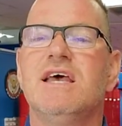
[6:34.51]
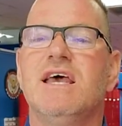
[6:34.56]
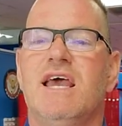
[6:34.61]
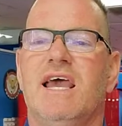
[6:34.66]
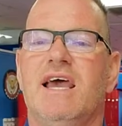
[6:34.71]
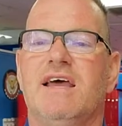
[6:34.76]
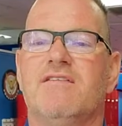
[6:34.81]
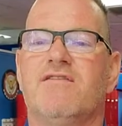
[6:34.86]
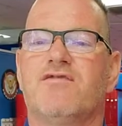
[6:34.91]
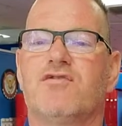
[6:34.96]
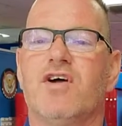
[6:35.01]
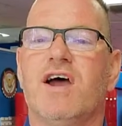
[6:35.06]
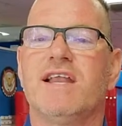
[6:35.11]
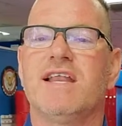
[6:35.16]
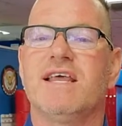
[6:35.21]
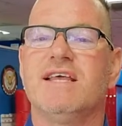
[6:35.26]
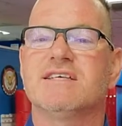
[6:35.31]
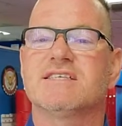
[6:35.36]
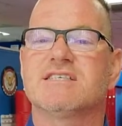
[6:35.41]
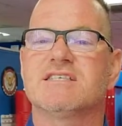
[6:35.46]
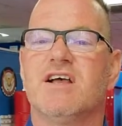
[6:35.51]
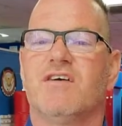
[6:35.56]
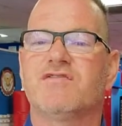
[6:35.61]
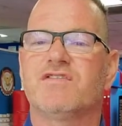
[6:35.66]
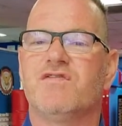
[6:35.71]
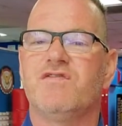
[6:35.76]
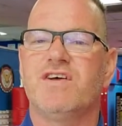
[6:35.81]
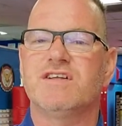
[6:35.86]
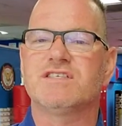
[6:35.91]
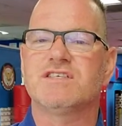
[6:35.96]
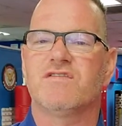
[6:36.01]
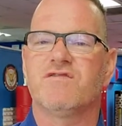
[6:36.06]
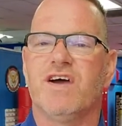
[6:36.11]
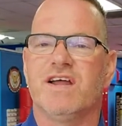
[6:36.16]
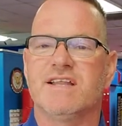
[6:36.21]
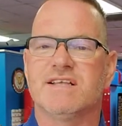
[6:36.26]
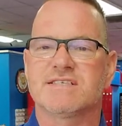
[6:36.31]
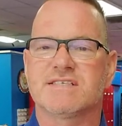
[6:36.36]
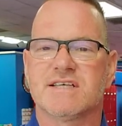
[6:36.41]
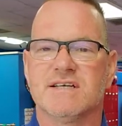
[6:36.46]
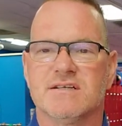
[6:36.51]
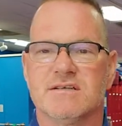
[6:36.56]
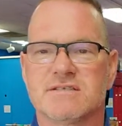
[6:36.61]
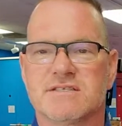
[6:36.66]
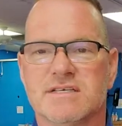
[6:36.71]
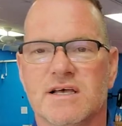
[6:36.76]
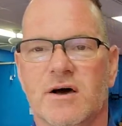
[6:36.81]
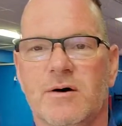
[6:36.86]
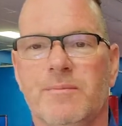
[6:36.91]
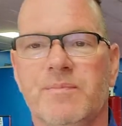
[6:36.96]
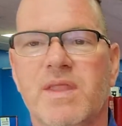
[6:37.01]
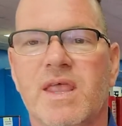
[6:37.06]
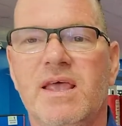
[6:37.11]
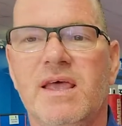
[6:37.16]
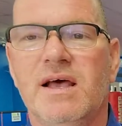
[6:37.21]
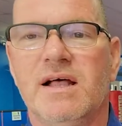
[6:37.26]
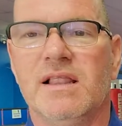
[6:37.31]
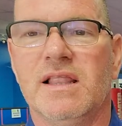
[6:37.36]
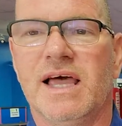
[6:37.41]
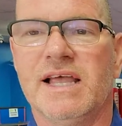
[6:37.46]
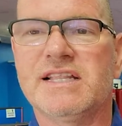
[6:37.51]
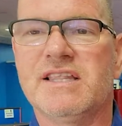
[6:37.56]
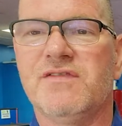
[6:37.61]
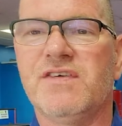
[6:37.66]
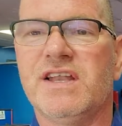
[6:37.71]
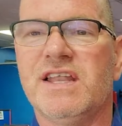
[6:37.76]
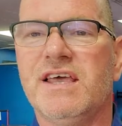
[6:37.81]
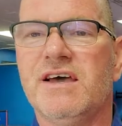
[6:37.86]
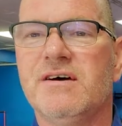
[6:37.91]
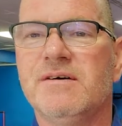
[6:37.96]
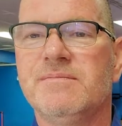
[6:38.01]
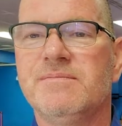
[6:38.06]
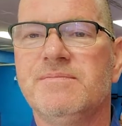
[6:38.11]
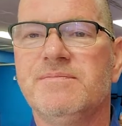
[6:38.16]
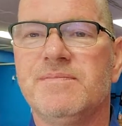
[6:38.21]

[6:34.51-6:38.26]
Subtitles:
And Friday is self-defense and fighting skills. So like the video.